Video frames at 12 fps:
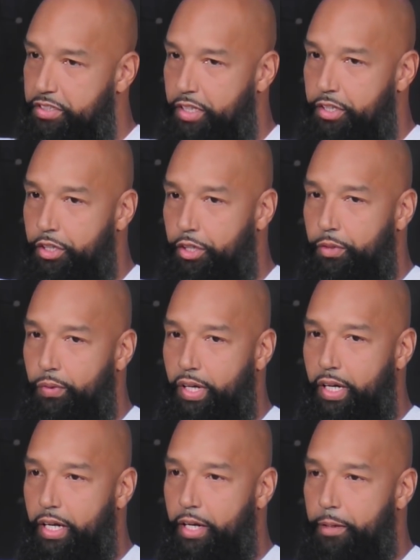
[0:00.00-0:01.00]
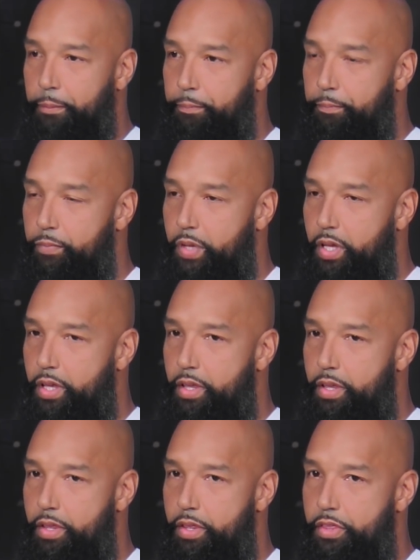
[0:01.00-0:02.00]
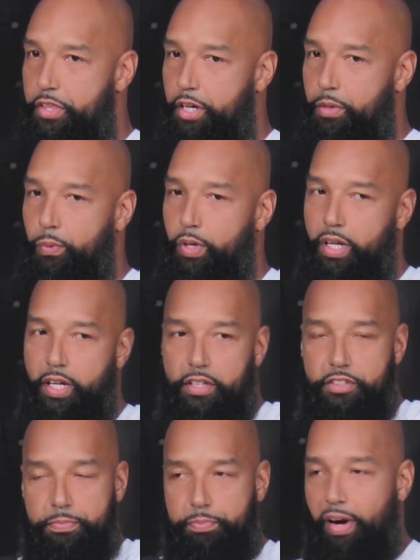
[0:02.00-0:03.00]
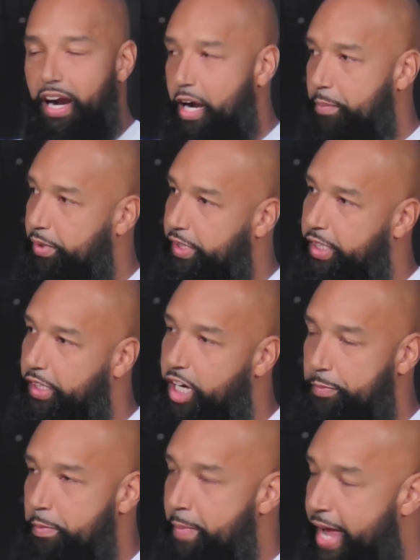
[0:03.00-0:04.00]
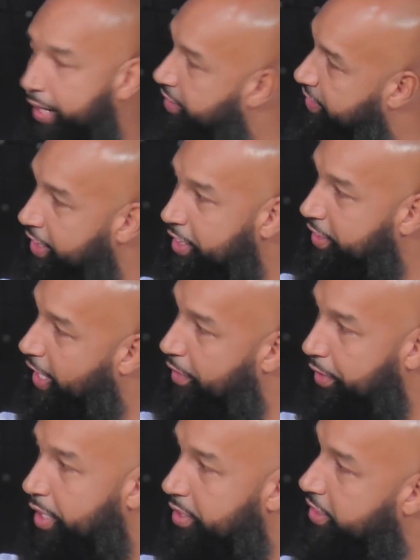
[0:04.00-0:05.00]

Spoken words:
I know there was probably a couple magazines out there at the